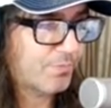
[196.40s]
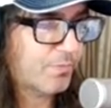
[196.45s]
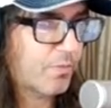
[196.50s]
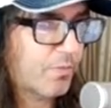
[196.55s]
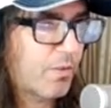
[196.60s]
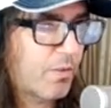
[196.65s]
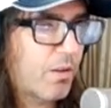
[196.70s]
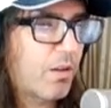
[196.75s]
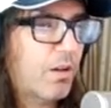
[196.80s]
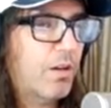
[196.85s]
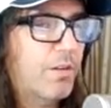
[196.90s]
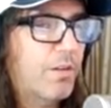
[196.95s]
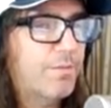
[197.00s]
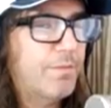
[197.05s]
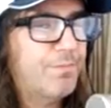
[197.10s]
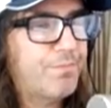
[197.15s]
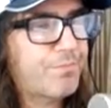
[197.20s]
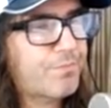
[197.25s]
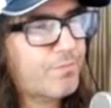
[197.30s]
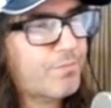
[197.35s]

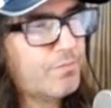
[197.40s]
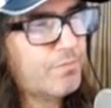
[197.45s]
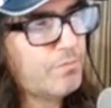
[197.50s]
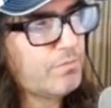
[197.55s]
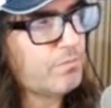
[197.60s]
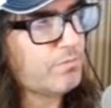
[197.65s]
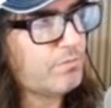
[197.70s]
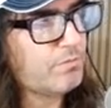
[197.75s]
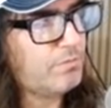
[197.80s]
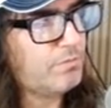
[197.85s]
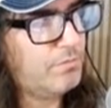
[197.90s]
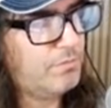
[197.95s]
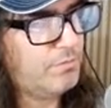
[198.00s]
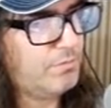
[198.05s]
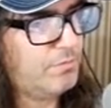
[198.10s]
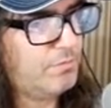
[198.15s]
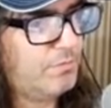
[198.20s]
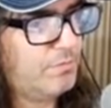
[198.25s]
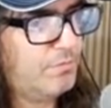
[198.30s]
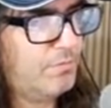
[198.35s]

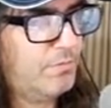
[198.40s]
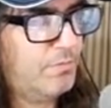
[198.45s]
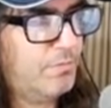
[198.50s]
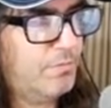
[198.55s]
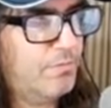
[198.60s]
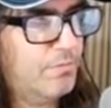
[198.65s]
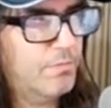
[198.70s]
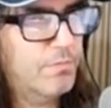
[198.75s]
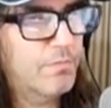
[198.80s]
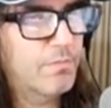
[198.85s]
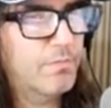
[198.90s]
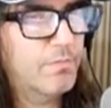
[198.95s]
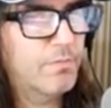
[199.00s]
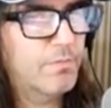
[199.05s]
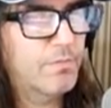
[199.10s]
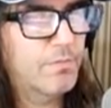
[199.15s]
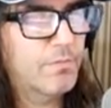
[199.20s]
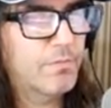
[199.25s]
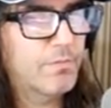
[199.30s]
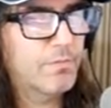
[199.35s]

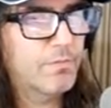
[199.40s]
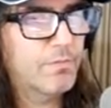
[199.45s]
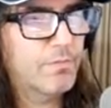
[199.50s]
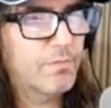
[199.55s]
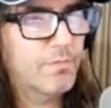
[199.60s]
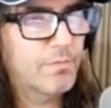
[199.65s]
[no speech]